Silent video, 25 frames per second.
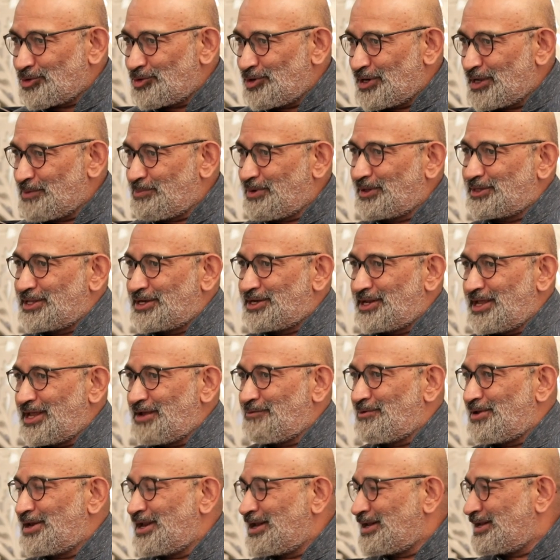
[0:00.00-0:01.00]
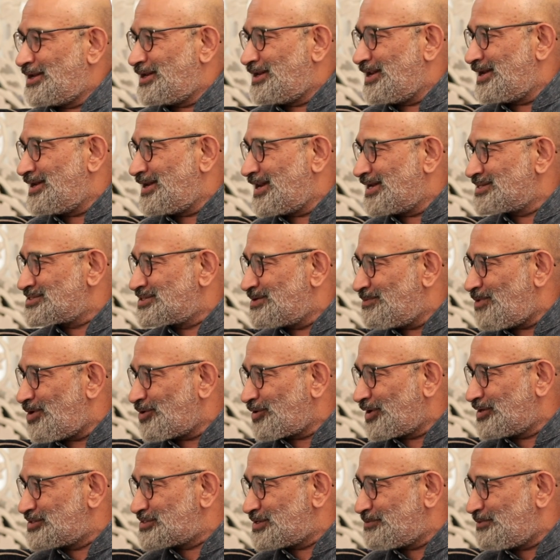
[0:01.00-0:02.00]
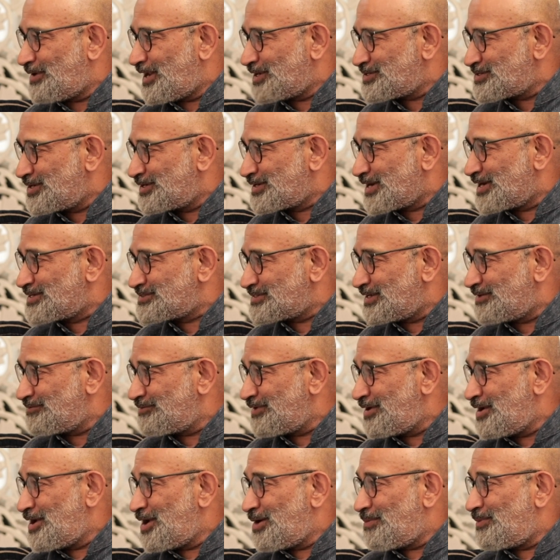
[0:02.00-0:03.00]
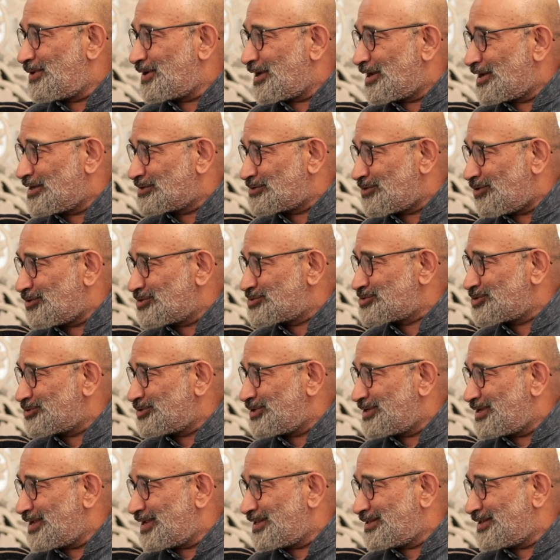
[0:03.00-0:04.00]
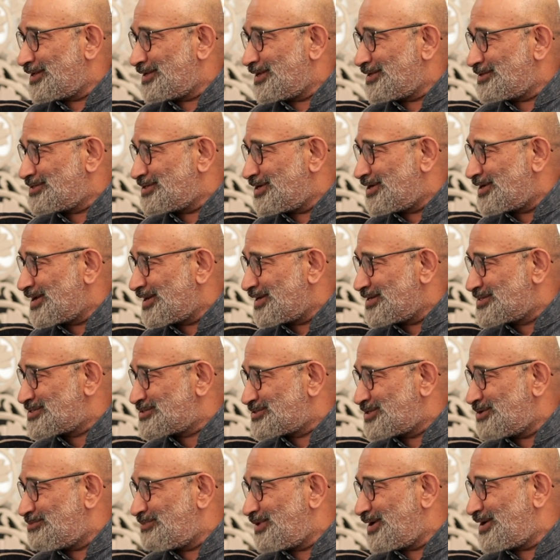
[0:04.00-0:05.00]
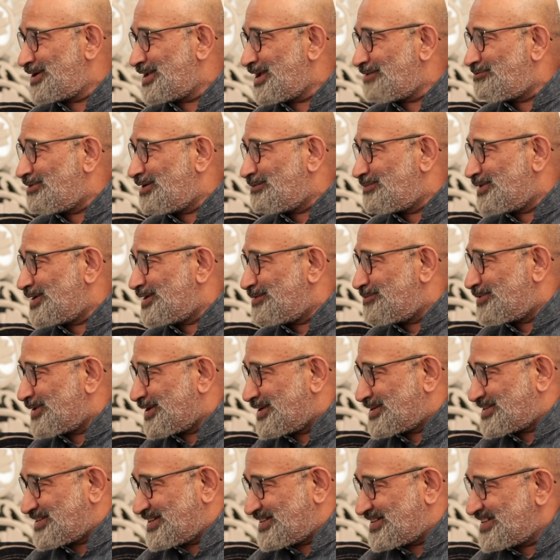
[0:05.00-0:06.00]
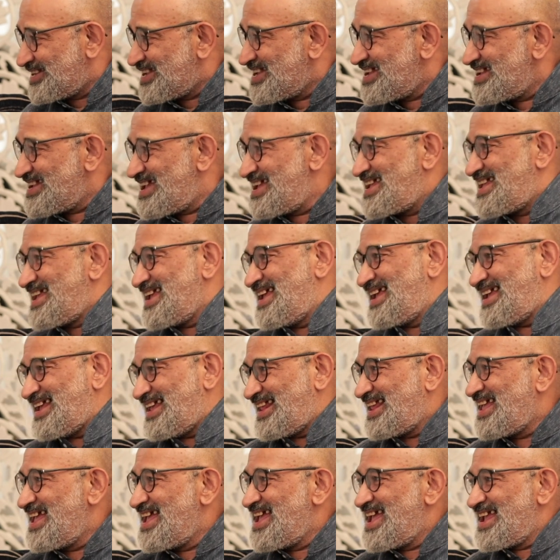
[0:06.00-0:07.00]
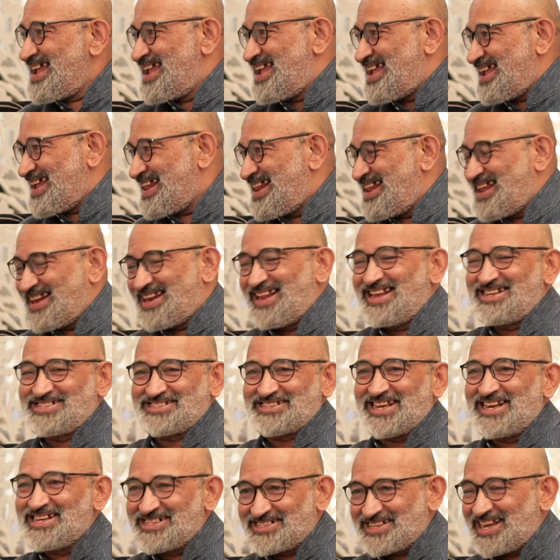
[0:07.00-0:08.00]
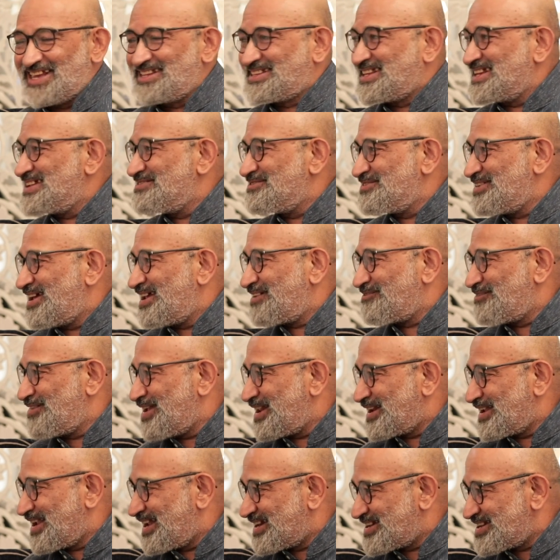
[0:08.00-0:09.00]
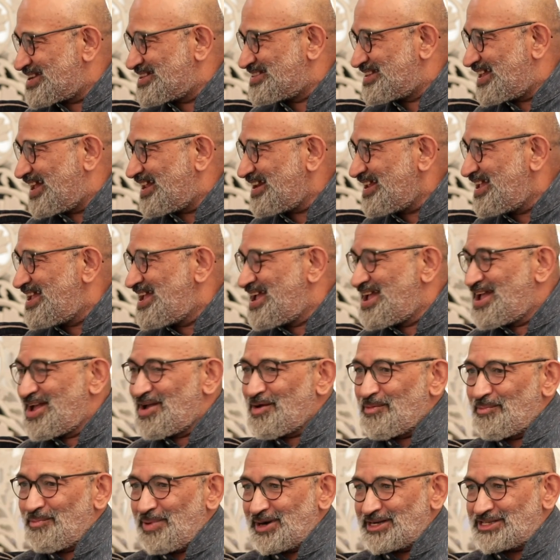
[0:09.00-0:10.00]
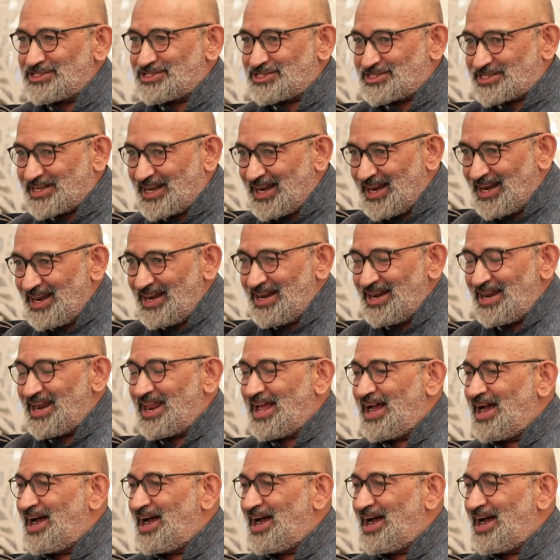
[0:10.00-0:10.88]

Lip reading: only be the day when Indians' democracy will assert itself, but it is also the day the journalists, the media will be liberated. In a sense, I think we are getting there. But still,